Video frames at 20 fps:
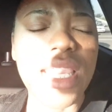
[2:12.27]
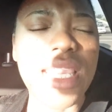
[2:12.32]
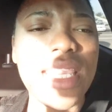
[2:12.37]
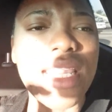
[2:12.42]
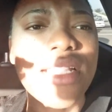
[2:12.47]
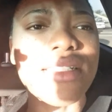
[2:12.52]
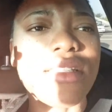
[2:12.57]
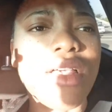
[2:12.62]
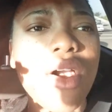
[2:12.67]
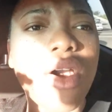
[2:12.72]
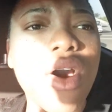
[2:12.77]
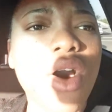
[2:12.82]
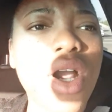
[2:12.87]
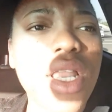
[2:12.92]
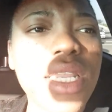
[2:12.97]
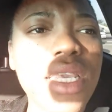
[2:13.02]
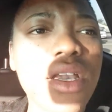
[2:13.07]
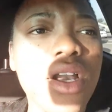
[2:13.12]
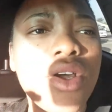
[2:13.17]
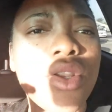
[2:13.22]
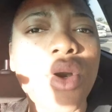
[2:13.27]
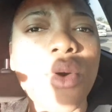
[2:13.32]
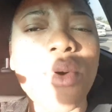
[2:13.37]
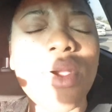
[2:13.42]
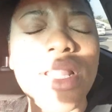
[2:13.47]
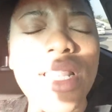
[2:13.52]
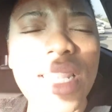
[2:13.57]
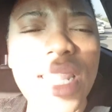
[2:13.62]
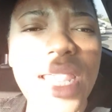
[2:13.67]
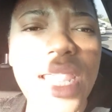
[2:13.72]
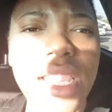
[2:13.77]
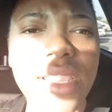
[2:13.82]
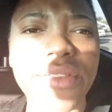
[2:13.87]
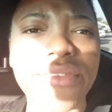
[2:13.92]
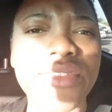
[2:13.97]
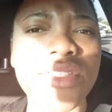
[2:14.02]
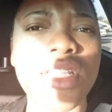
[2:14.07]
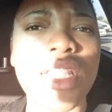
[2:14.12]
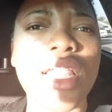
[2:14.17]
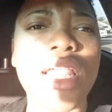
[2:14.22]
He has a calling on our
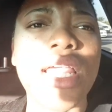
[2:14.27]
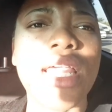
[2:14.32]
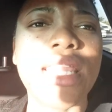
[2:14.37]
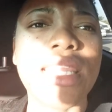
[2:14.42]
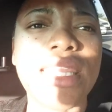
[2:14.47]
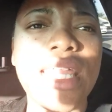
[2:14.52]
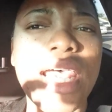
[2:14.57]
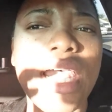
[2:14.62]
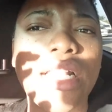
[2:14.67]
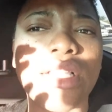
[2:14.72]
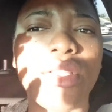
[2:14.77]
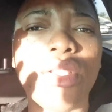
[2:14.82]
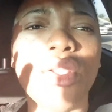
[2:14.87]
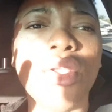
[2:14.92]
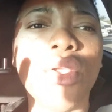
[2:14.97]
lives that